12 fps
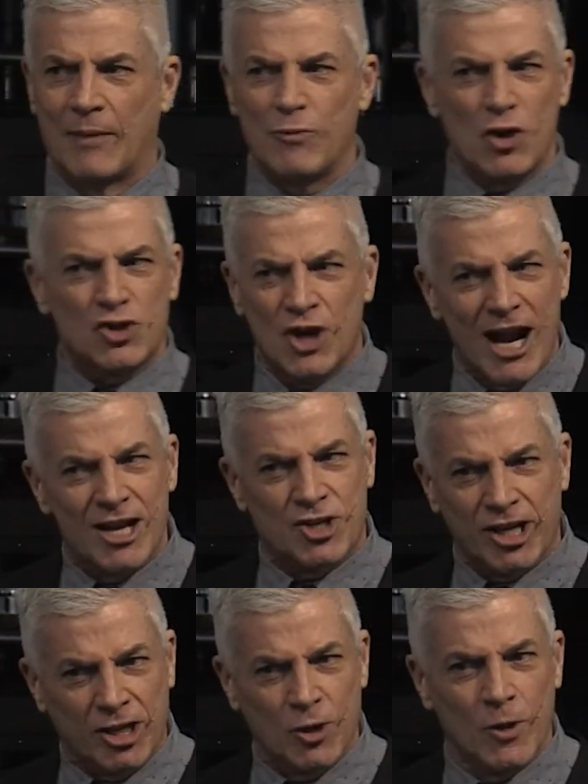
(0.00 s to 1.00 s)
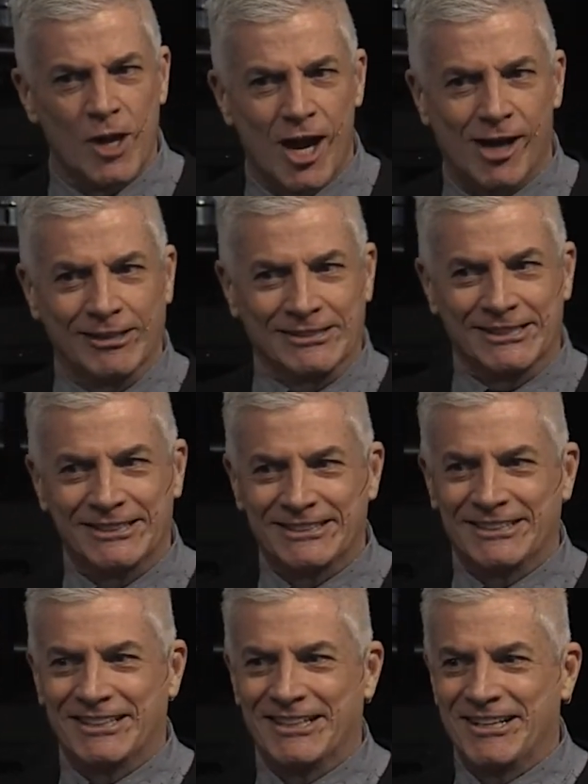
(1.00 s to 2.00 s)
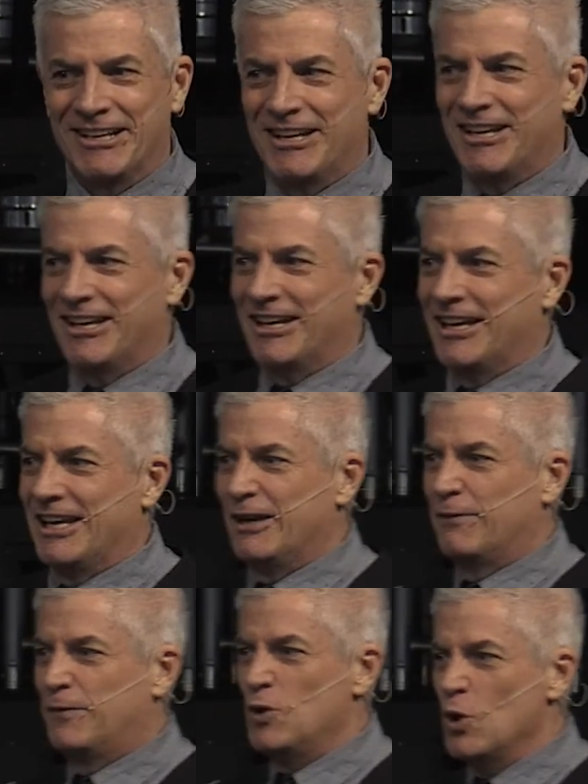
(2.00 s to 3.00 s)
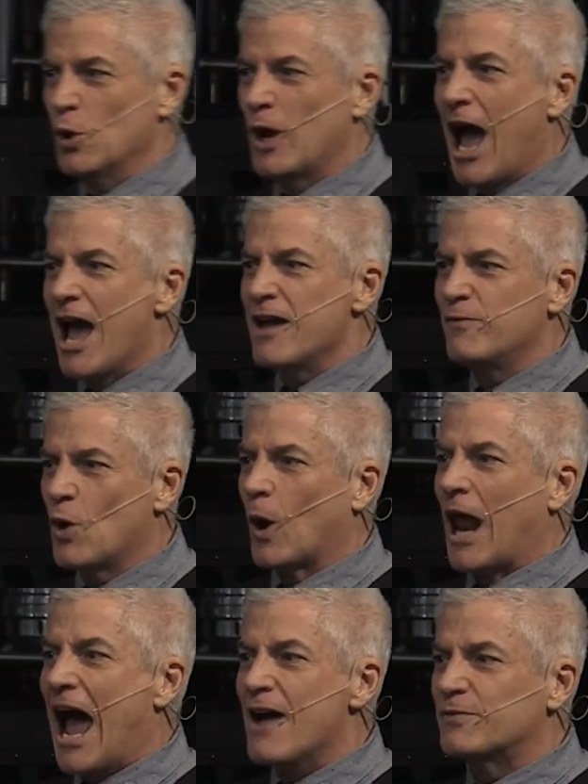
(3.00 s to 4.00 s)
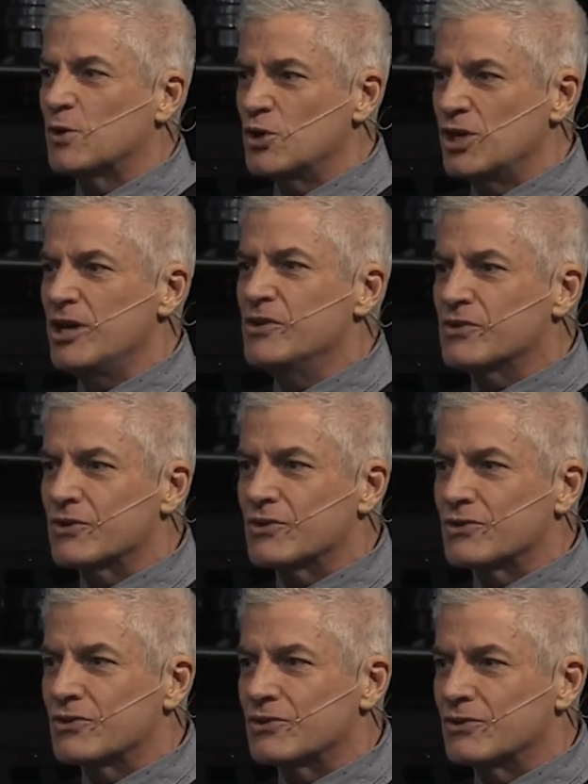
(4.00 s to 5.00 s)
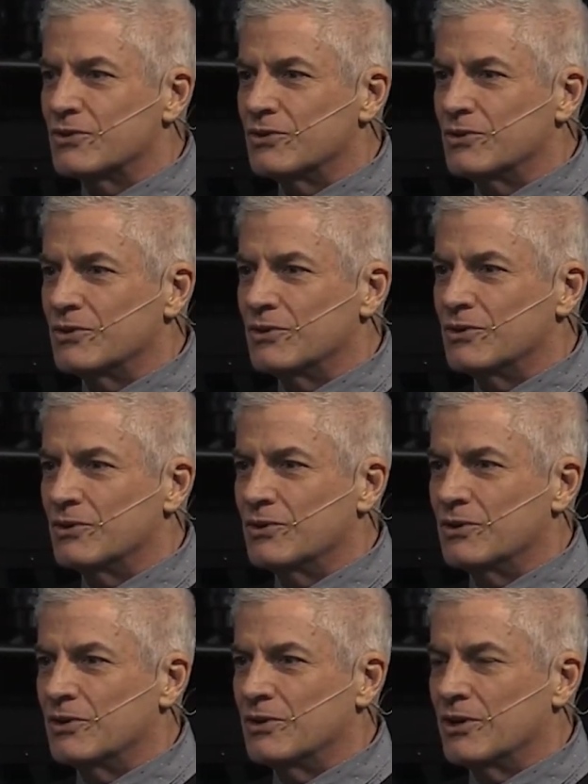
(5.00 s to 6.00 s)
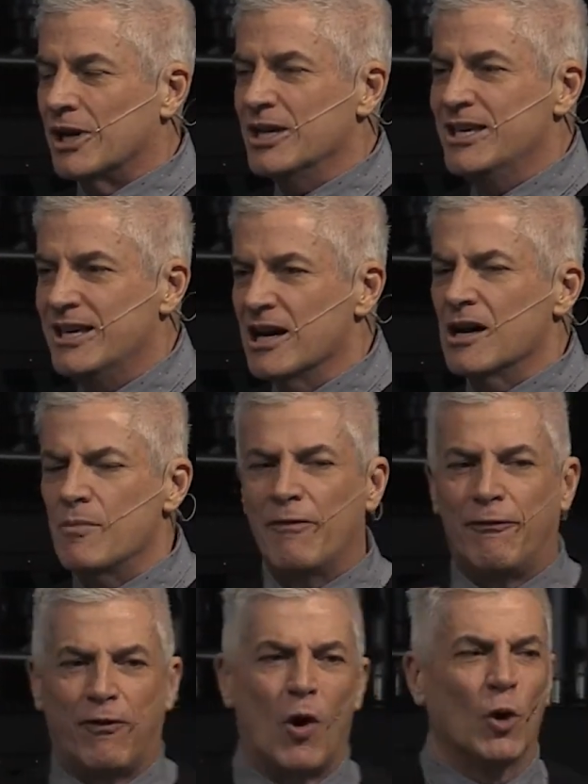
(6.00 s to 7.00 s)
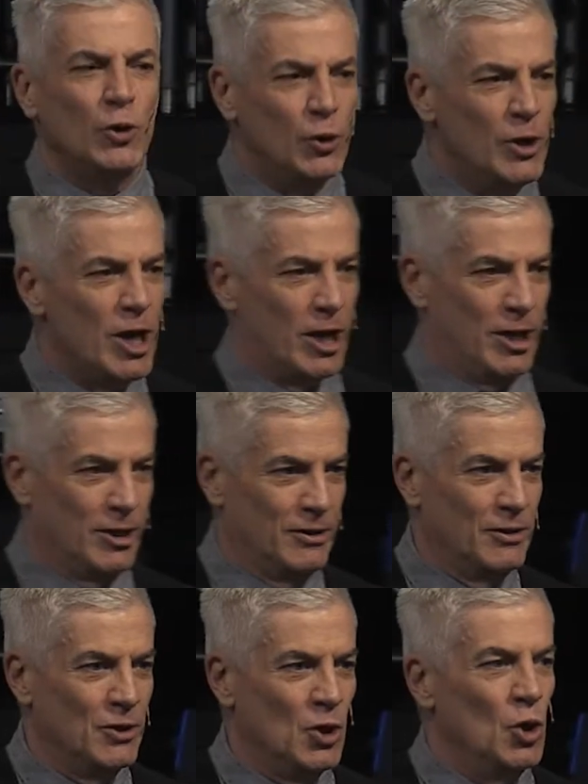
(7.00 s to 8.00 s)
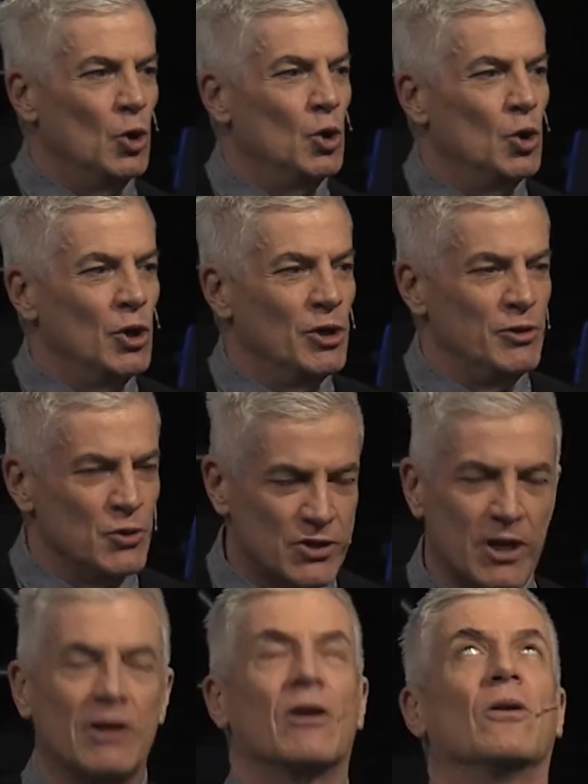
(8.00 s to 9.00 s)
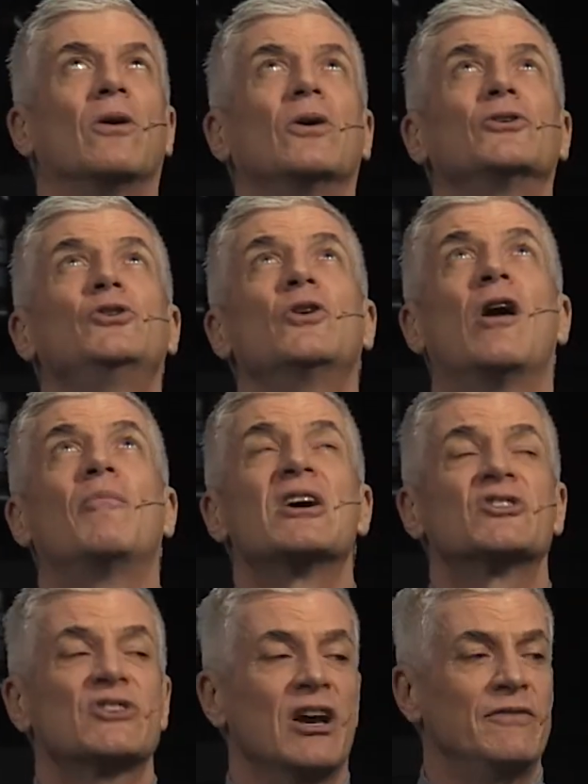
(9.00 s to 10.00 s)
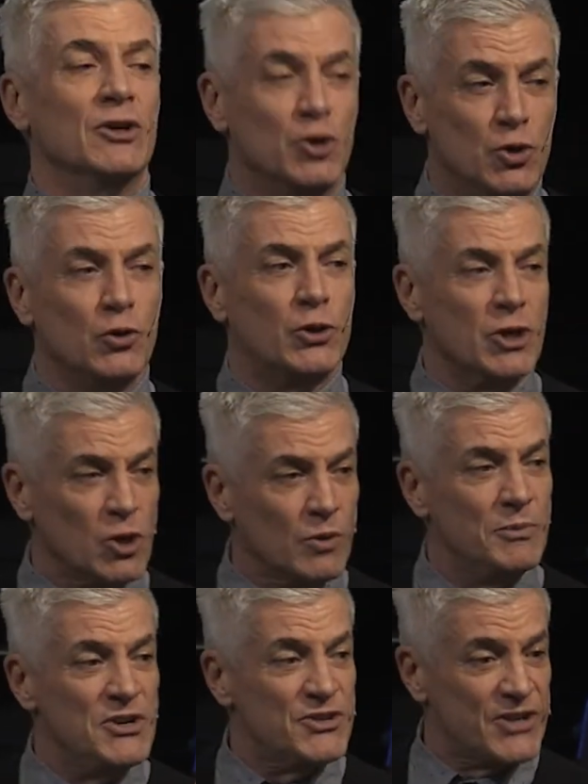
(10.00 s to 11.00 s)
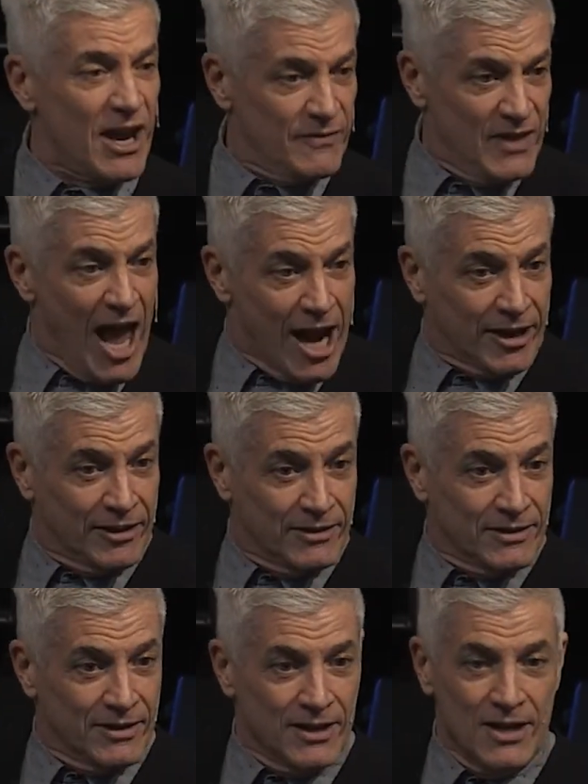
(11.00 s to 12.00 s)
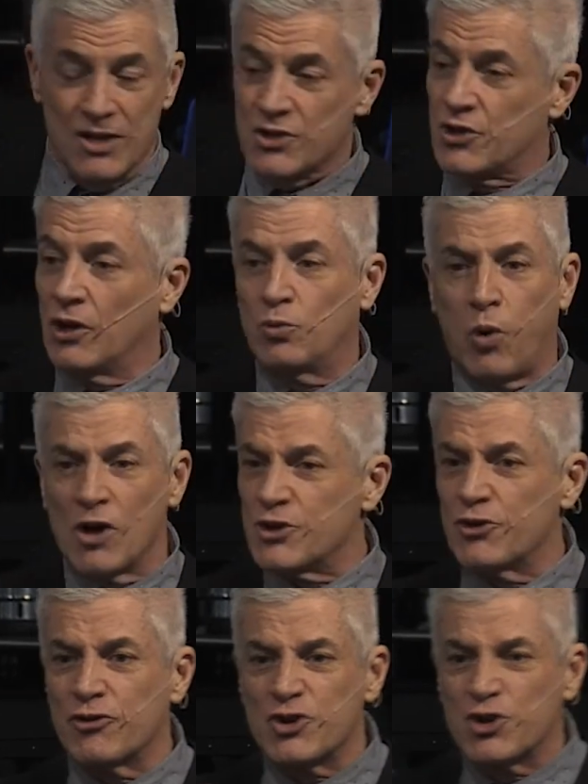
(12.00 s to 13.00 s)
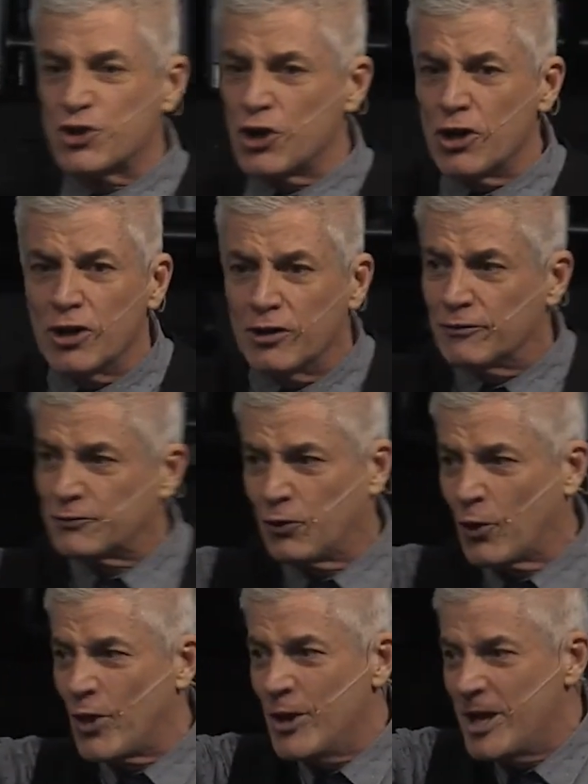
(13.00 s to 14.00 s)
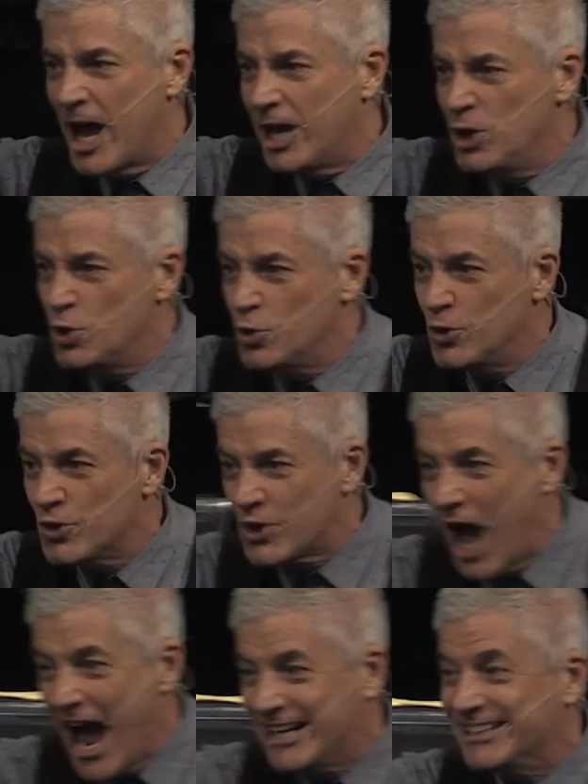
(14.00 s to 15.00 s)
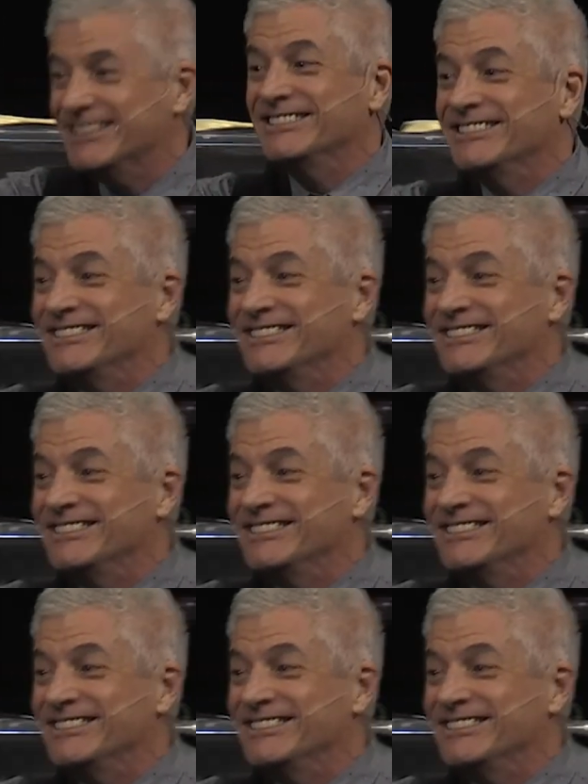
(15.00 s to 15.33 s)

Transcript: I'm not trying to trick you here. If you gave your life to Jesus a year before you did, you said, Lord, you are my Savior. Do you think you would have been saved then? So it wasn't reserved for the day you decided.